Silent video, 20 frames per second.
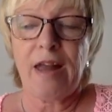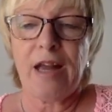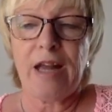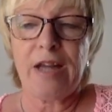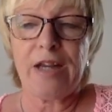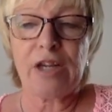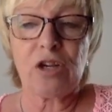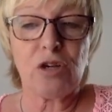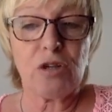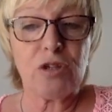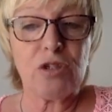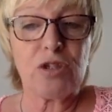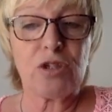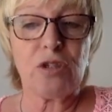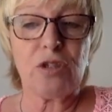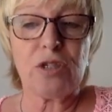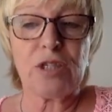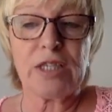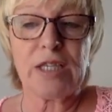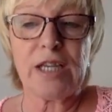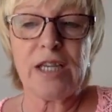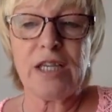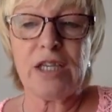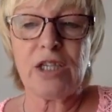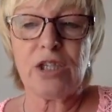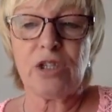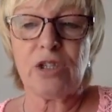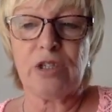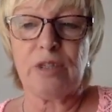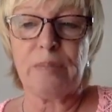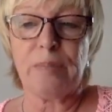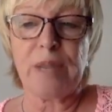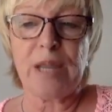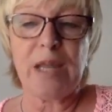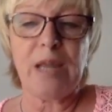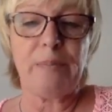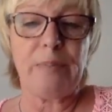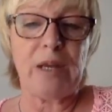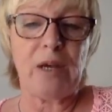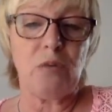and a consultation
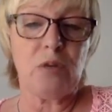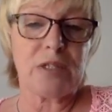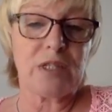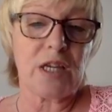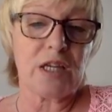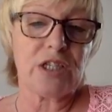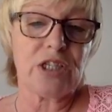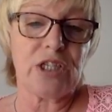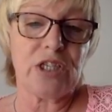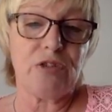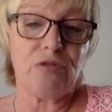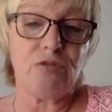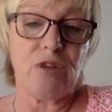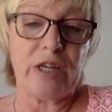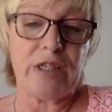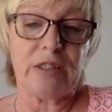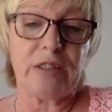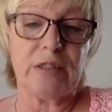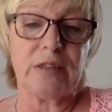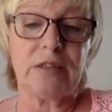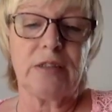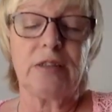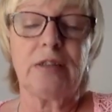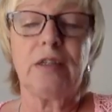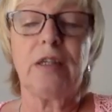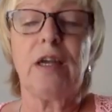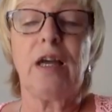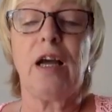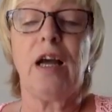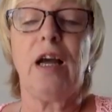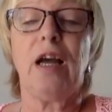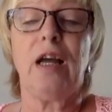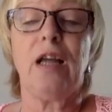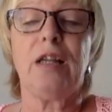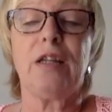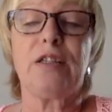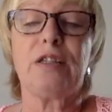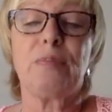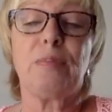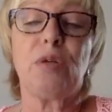paper was actually written
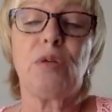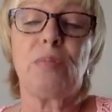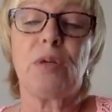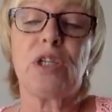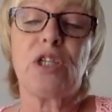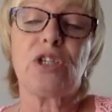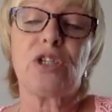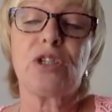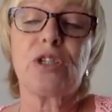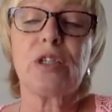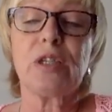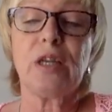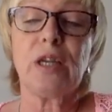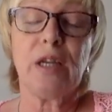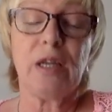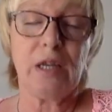and published.